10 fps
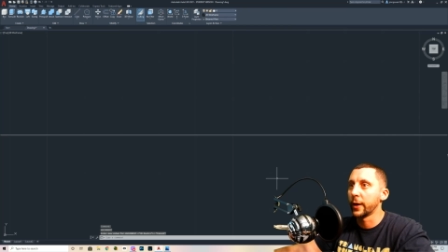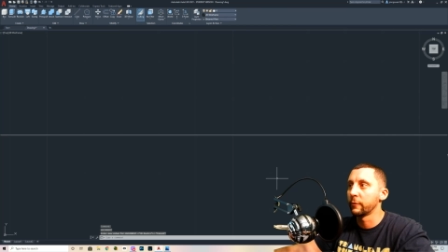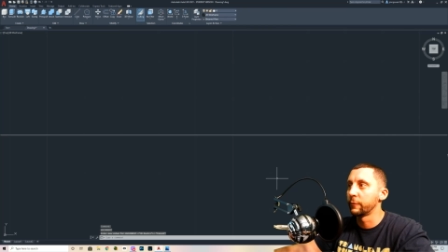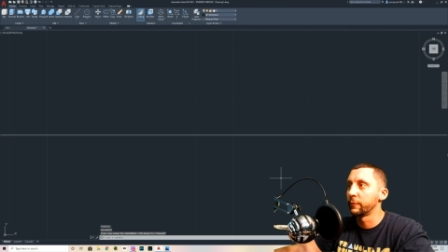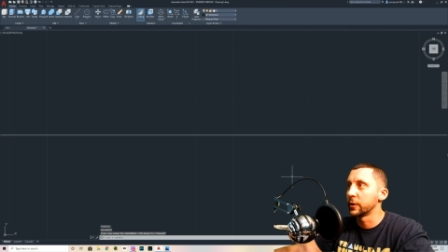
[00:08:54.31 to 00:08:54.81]
have
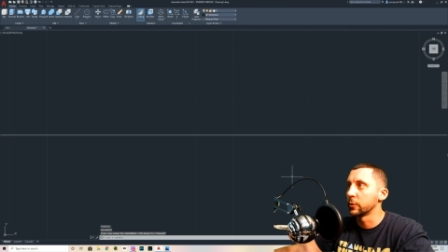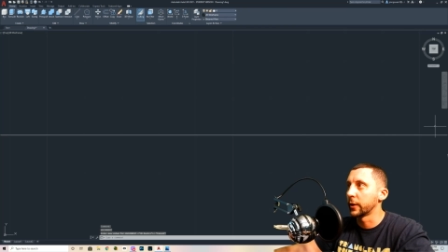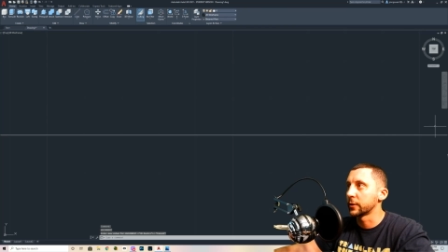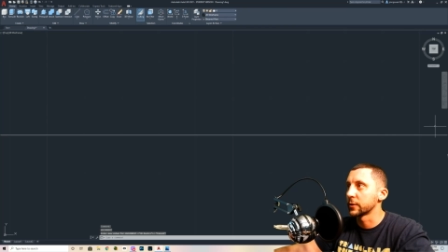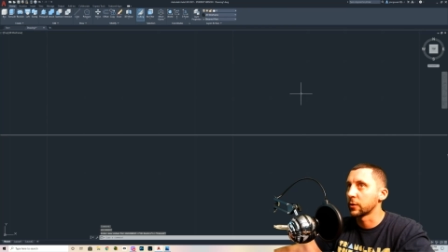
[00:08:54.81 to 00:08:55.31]
a video
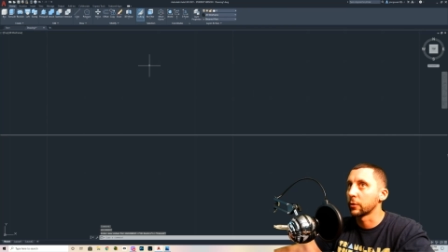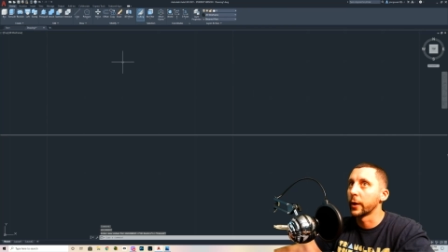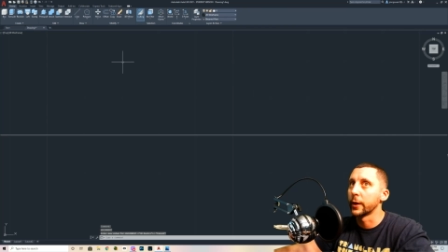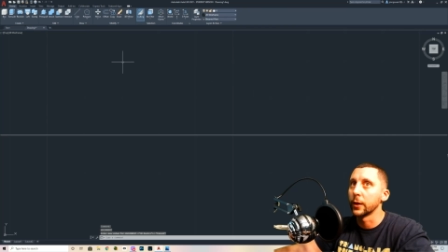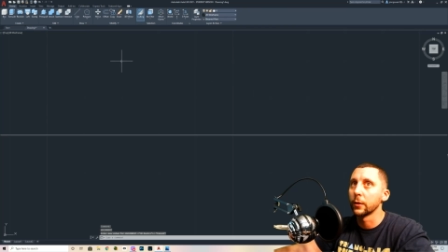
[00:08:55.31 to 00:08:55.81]
like this
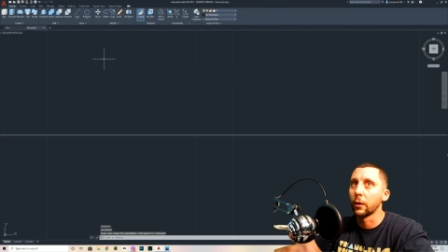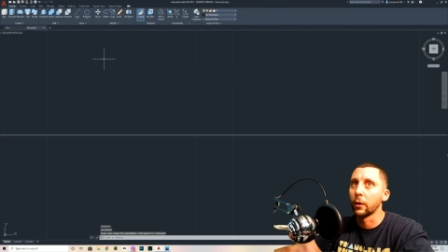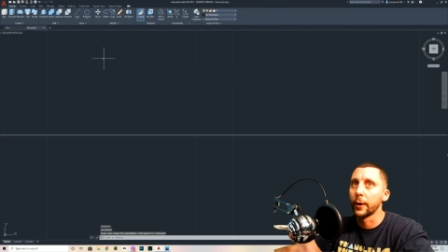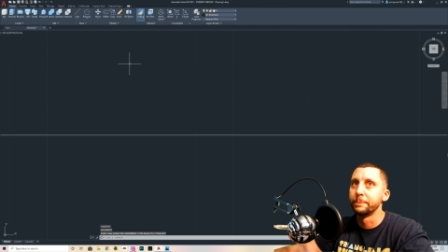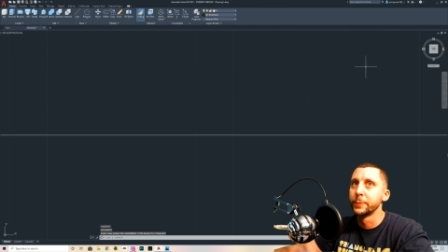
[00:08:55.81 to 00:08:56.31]
already. All right.